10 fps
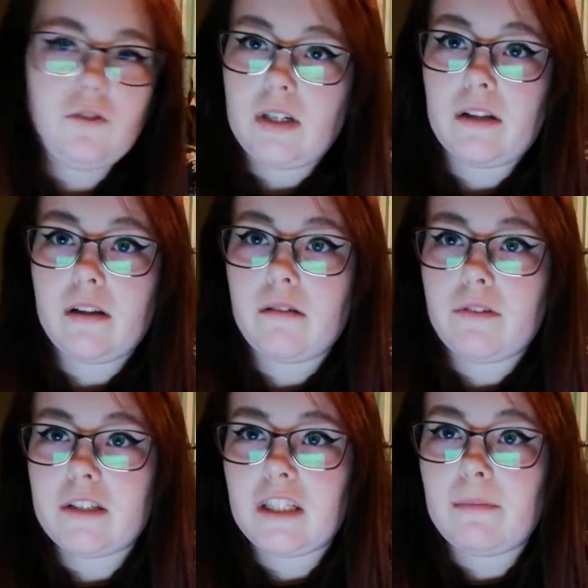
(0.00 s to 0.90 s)
now that I've
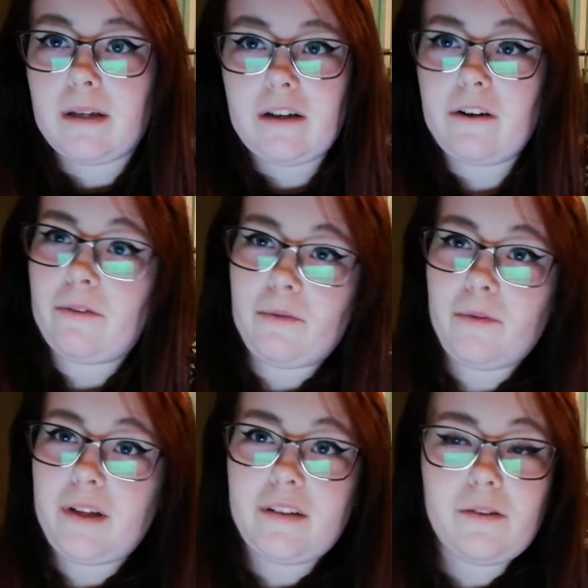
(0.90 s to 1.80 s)
actually been going through
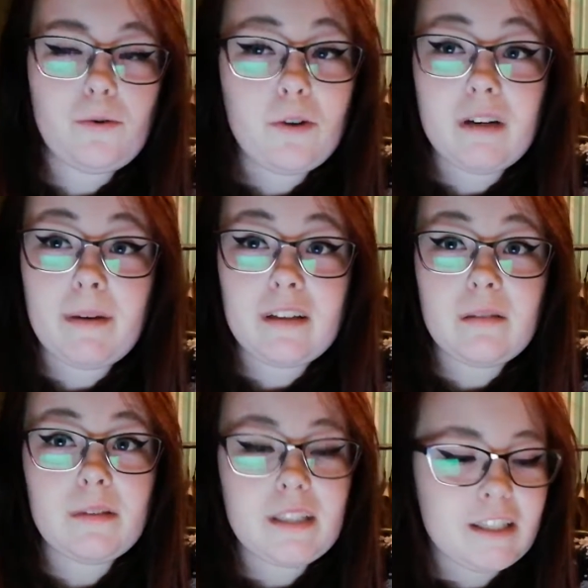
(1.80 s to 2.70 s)
these and talking about
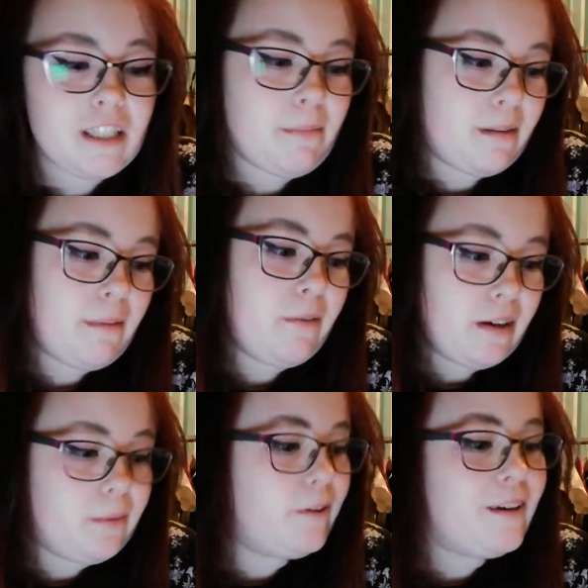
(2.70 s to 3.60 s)
them, it's actually made me
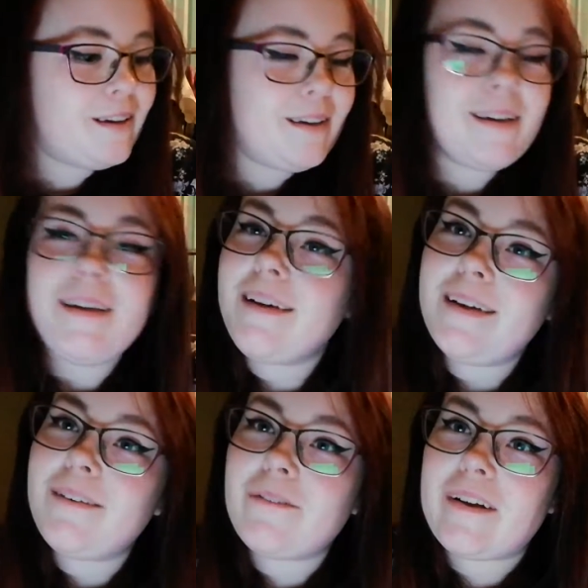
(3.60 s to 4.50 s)
really want to
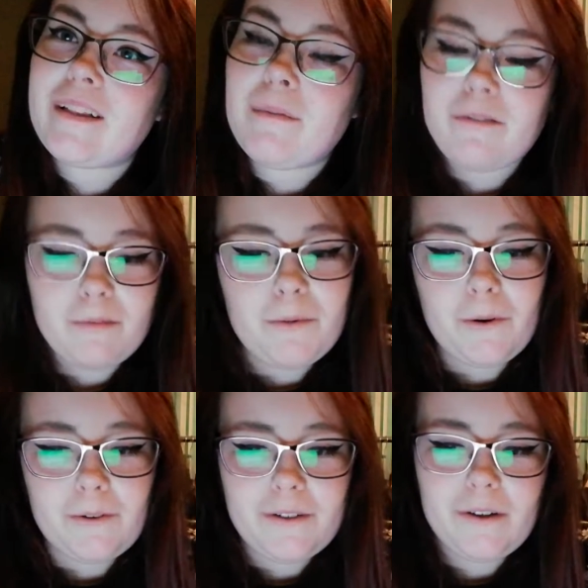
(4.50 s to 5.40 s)
read them even
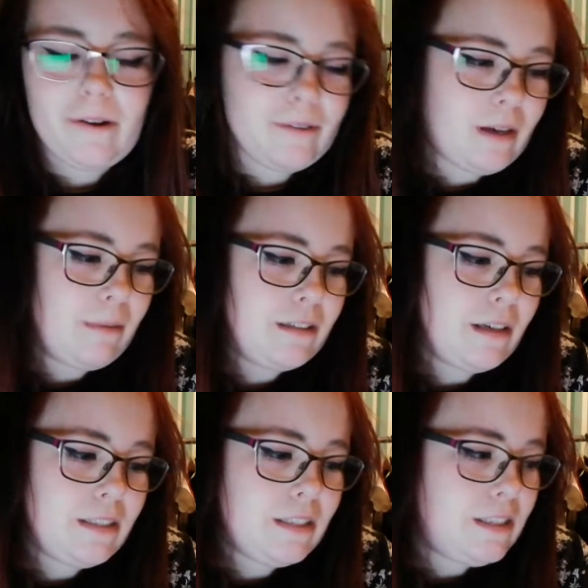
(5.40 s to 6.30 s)
more, so I'm
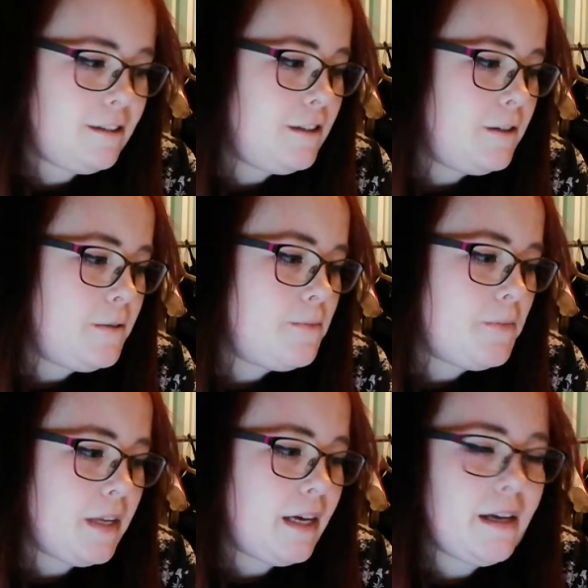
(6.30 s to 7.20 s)
excited.
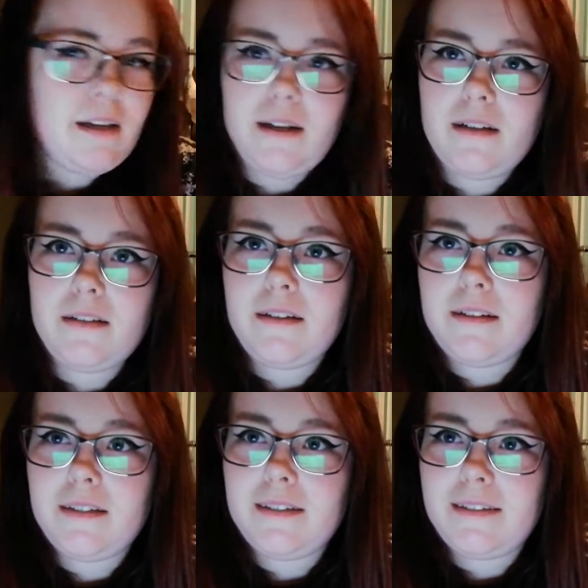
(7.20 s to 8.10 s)

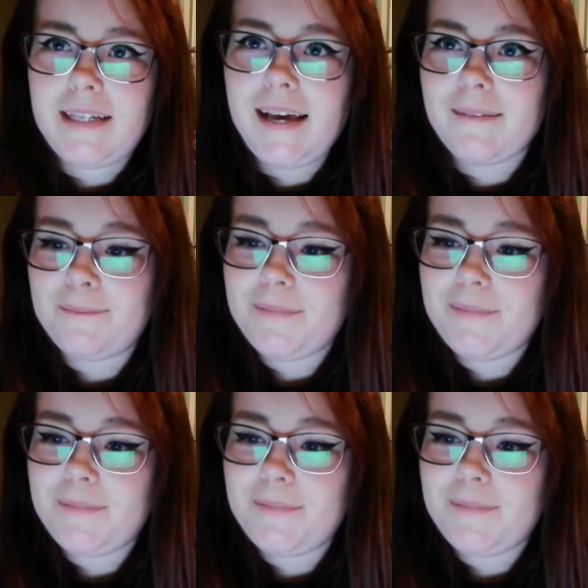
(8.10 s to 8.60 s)
Yeah,